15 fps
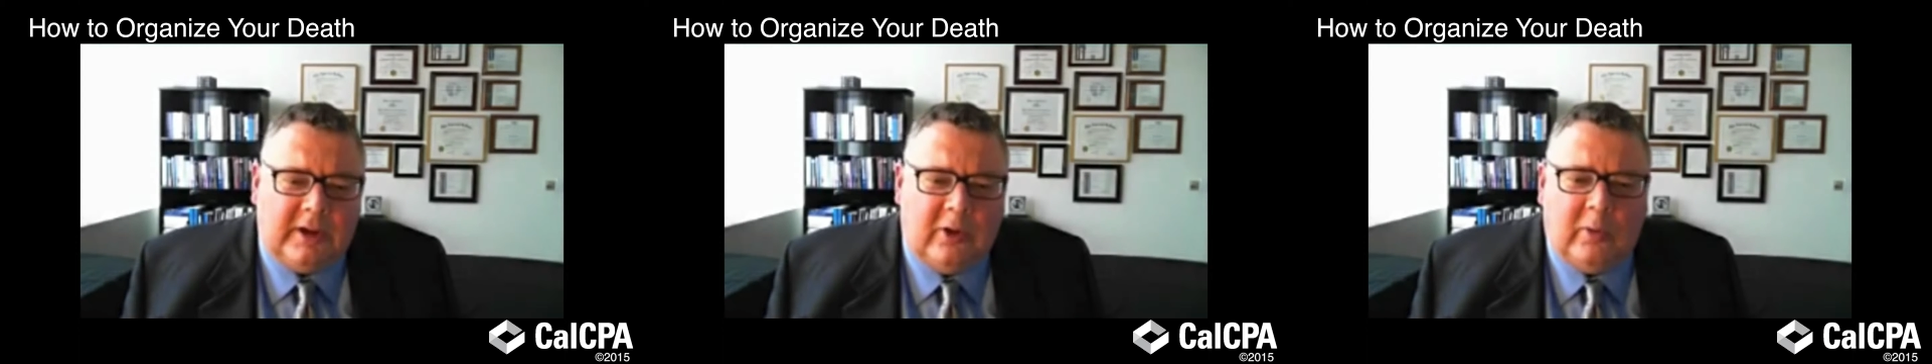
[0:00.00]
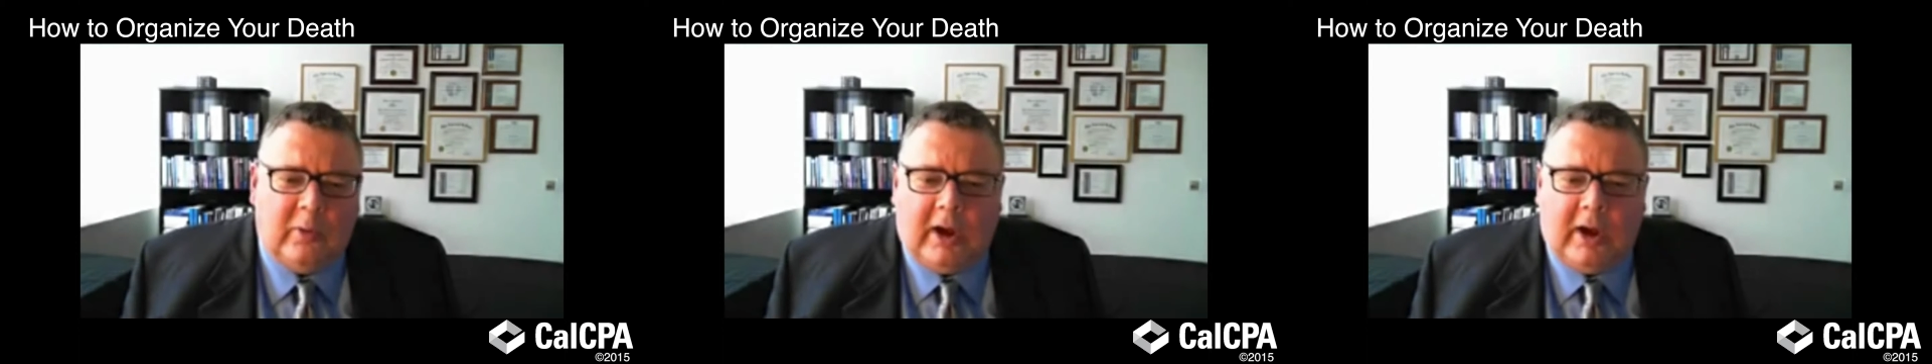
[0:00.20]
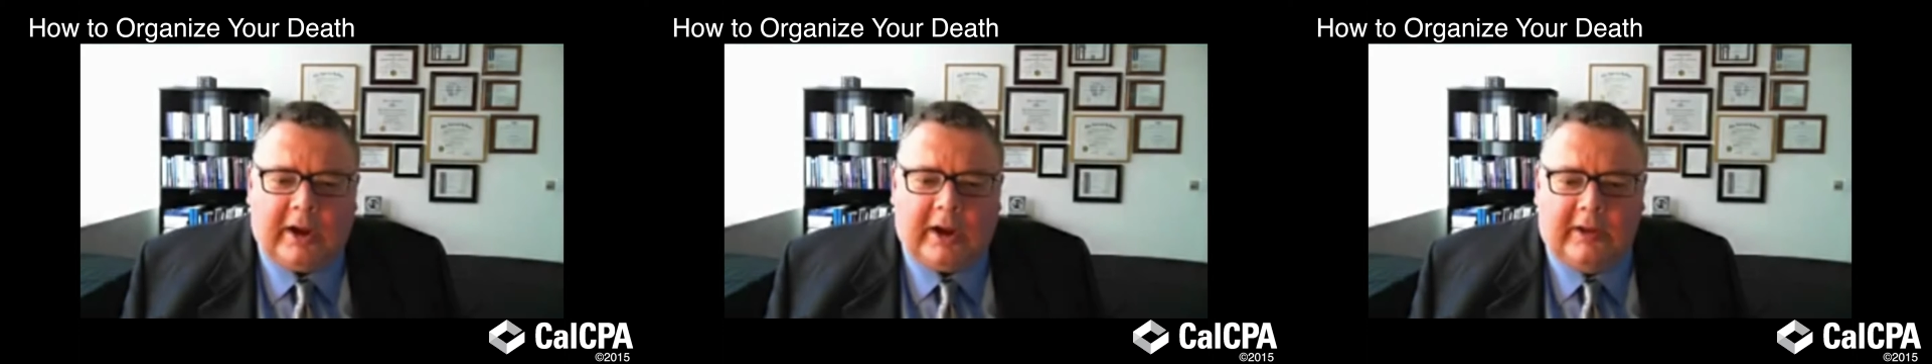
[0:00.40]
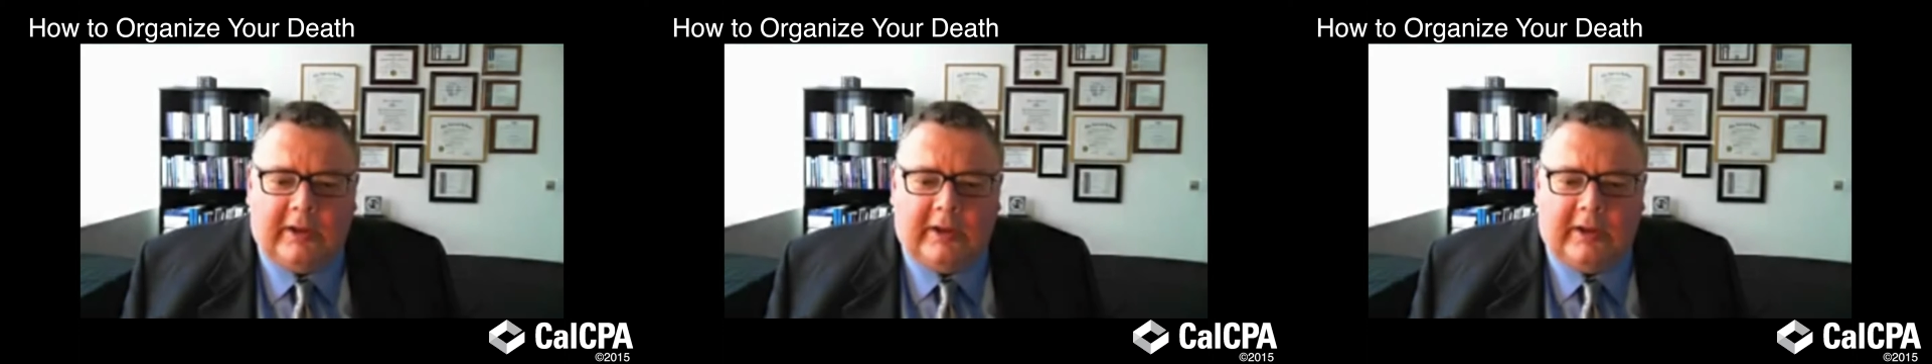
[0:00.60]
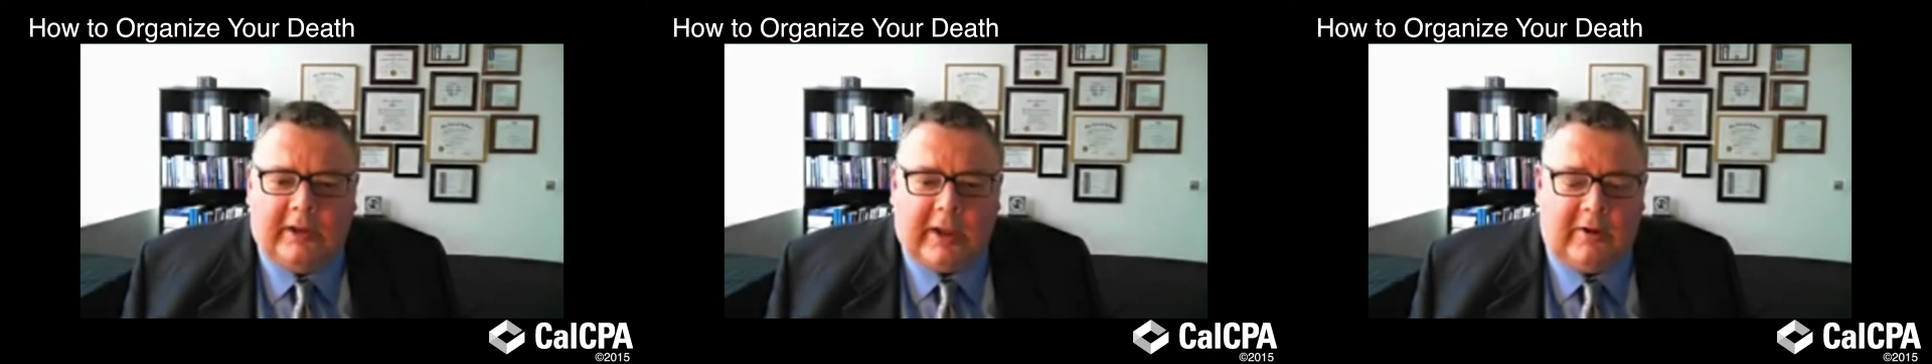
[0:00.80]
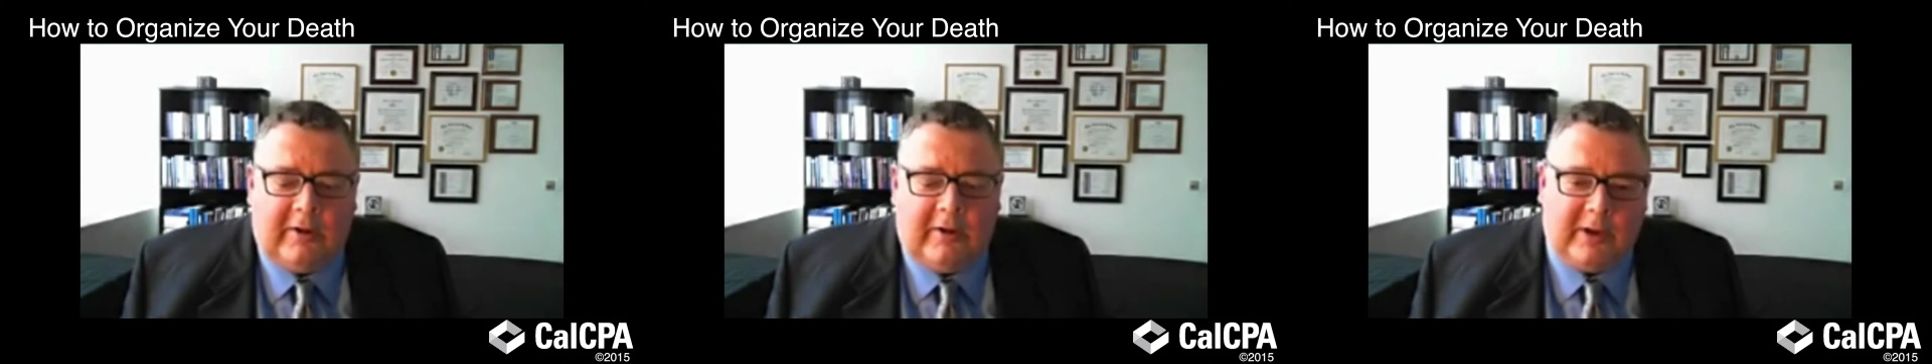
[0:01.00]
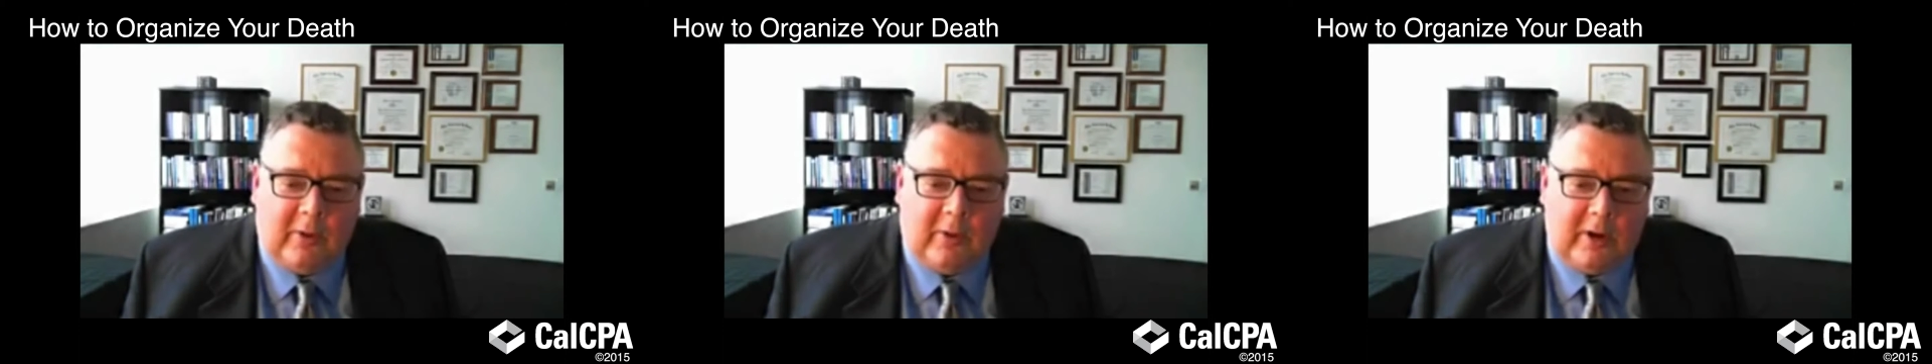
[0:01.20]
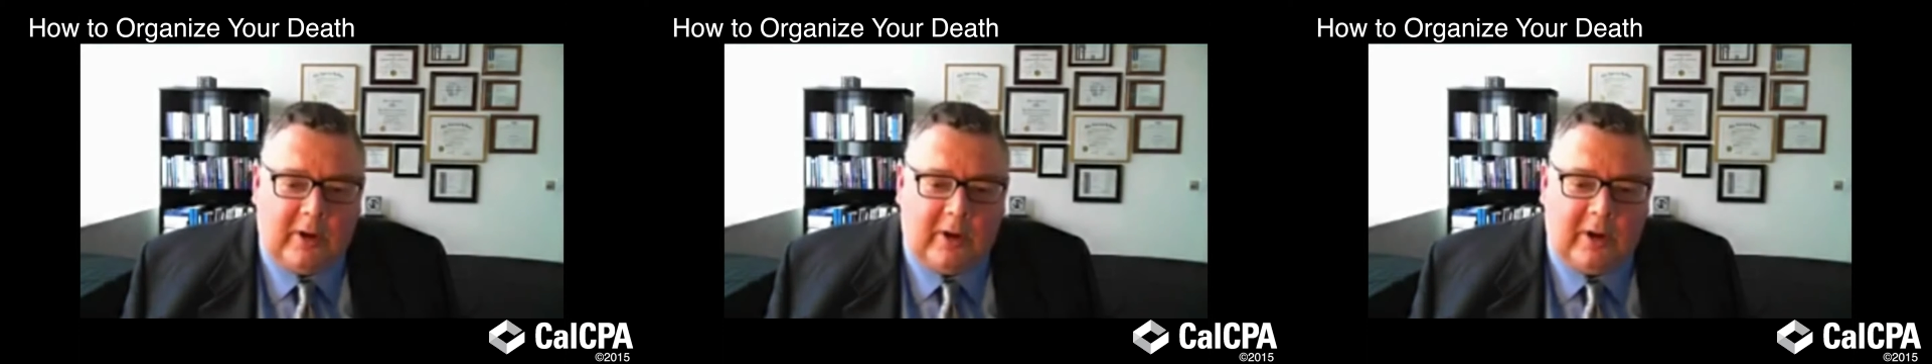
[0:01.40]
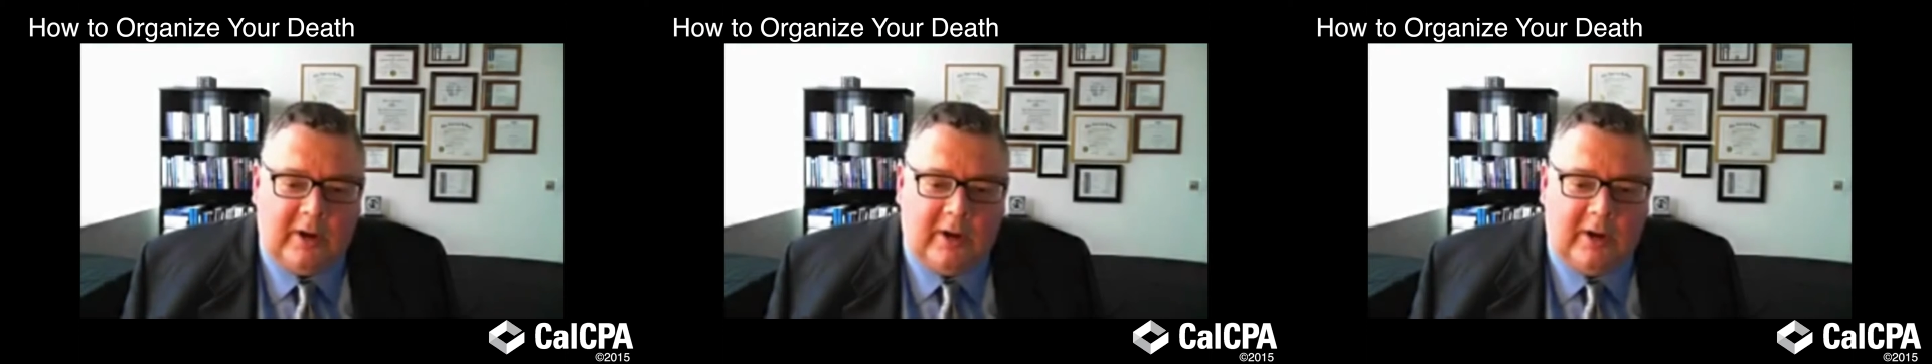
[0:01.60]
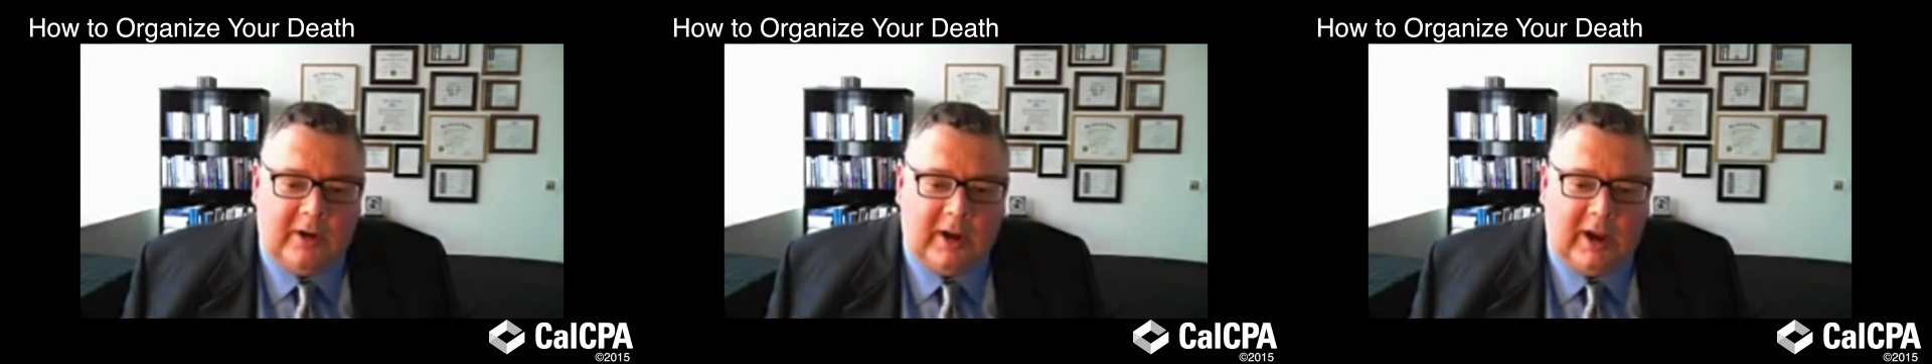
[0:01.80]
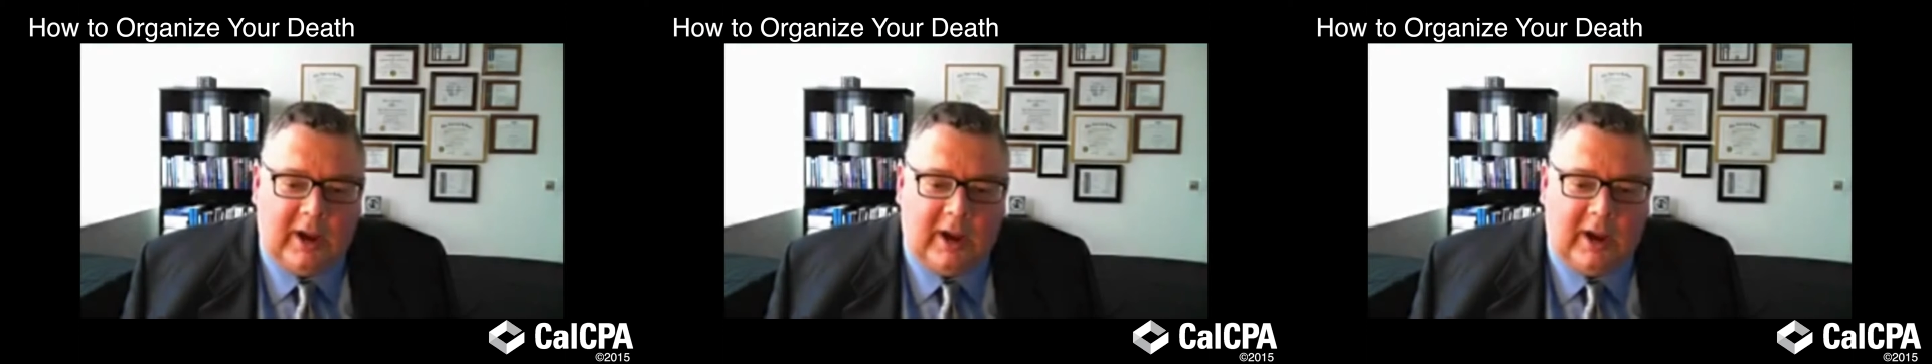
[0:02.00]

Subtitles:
It's Norwalk and the county recorder.